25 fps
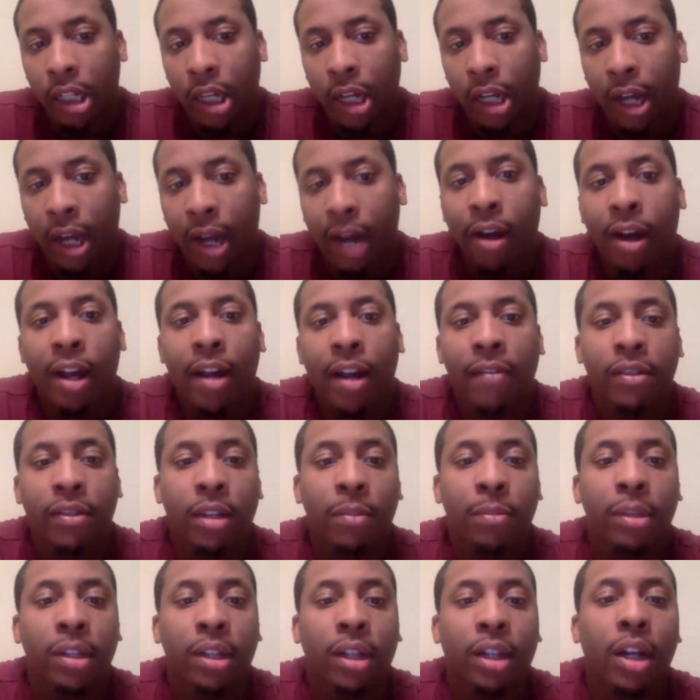I'll have
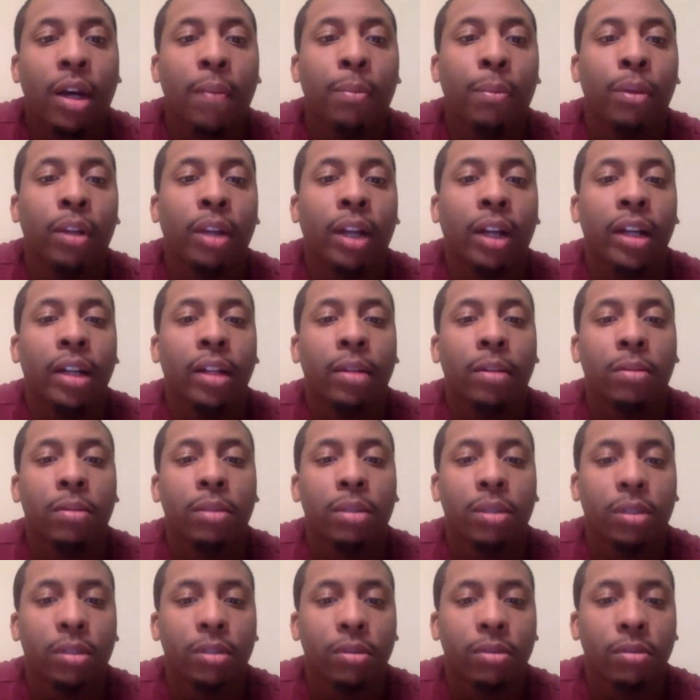them in a couple
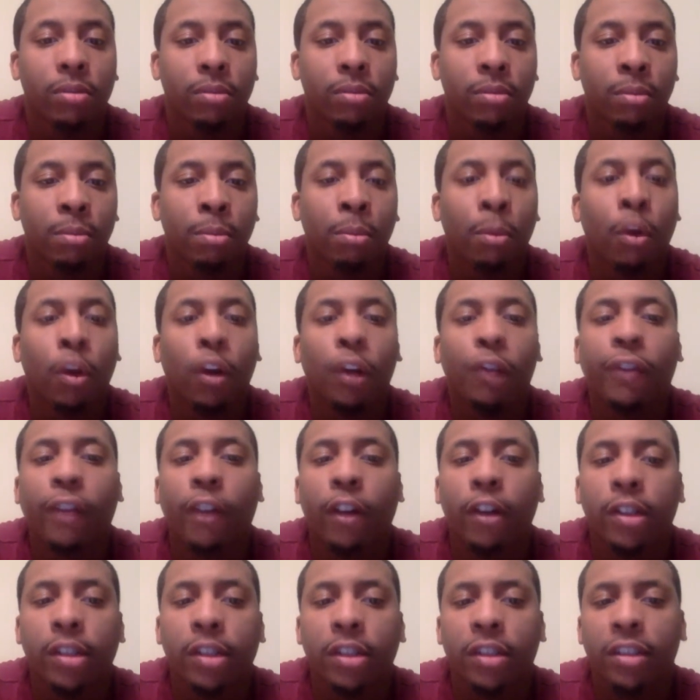lineups. More
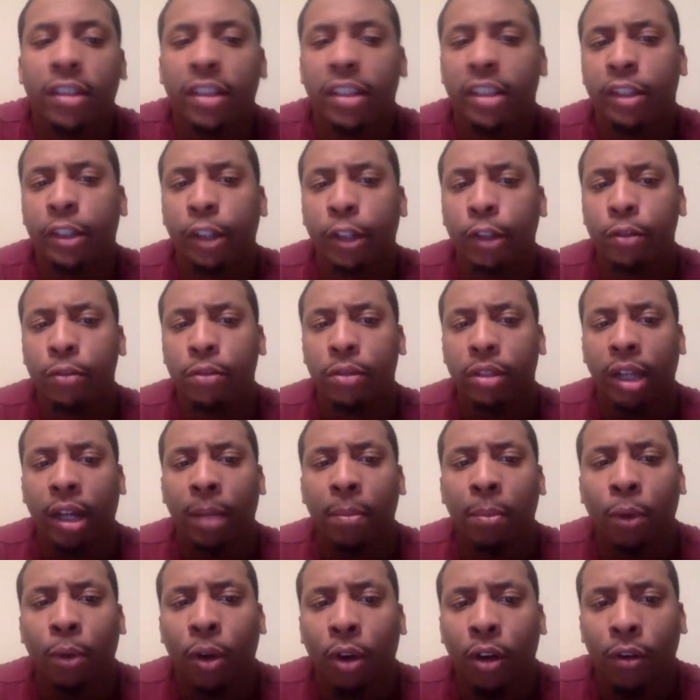Foster than Jones.
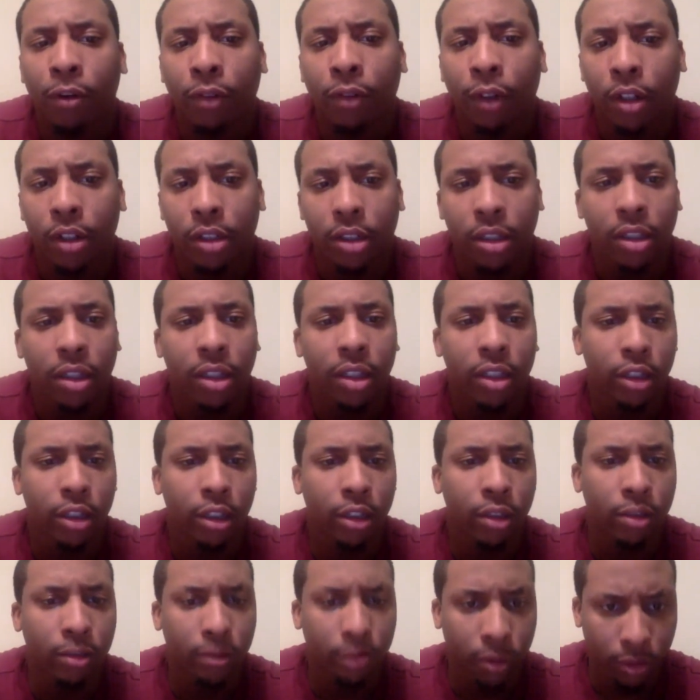I'm more on Foster than
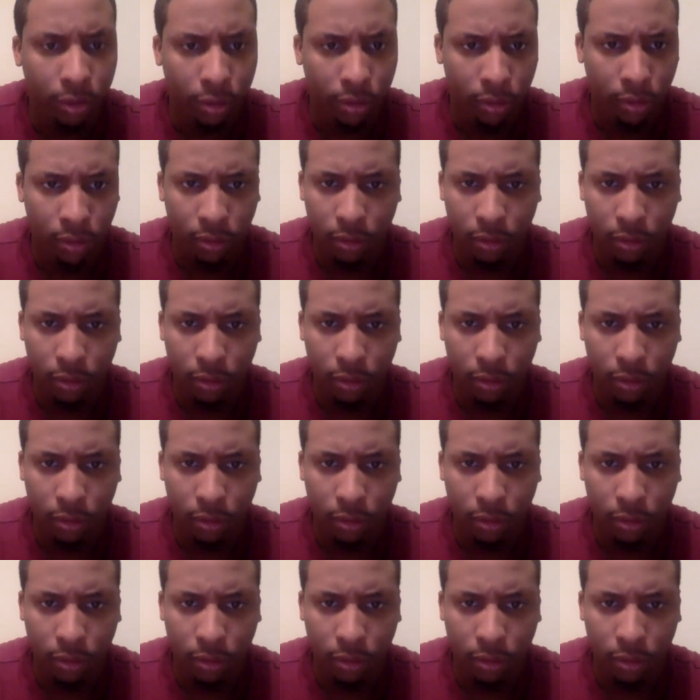Jones.